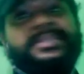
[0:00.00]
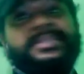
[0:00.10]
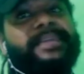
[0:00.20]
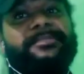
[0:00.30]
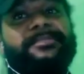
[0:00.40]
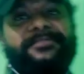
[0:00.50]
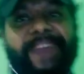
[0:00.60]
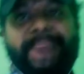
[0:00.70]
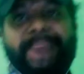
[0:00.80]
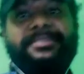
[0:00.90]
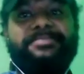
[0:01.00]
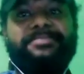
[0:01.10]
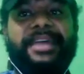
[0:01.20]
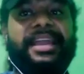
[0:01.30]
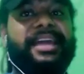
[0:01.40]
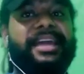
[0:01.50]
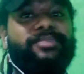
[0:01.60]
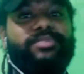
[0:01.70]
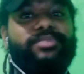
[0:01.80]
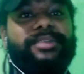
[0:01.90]
they be famous man a lot
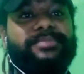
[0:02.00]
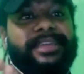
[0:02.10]
of world